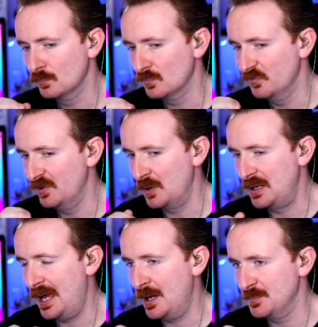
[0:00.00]

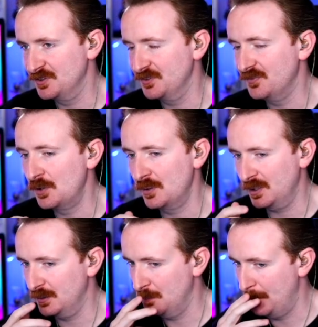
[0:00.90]
Very
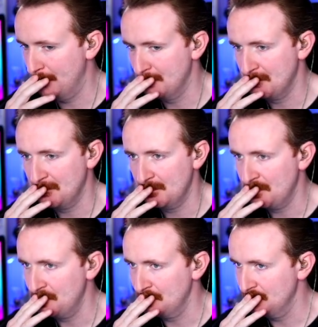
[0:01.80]
atmospheric.
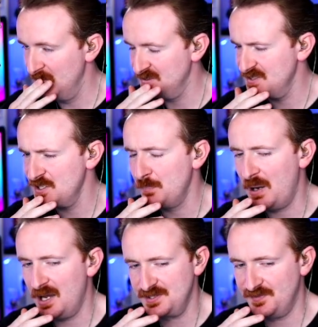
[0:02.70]
Is this a
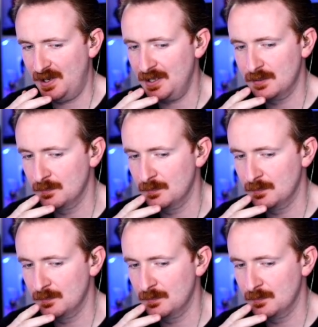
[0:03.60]
boss fight?